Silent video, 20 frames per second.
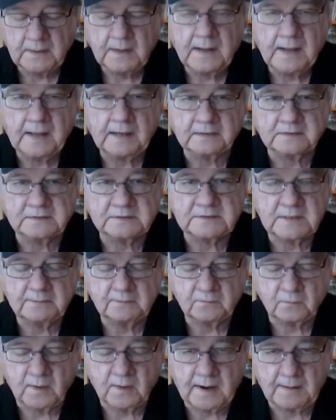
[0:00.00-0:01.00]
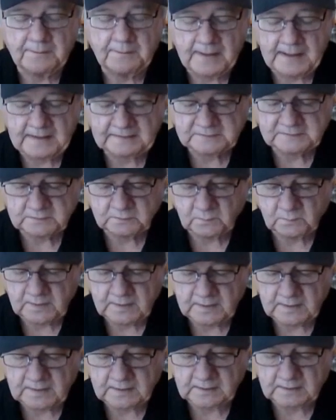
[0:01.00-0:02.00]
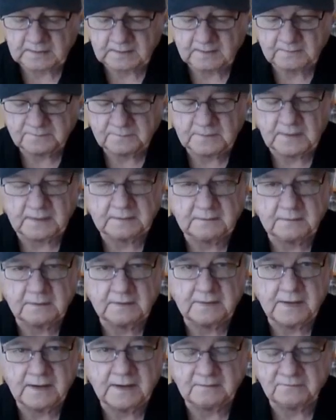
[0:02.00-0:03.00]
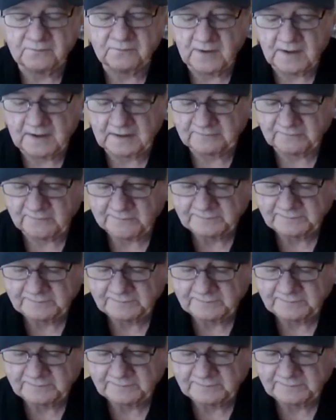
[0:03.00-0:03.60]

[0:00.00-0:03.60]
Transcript: Alex M. Robb passed away in 1985.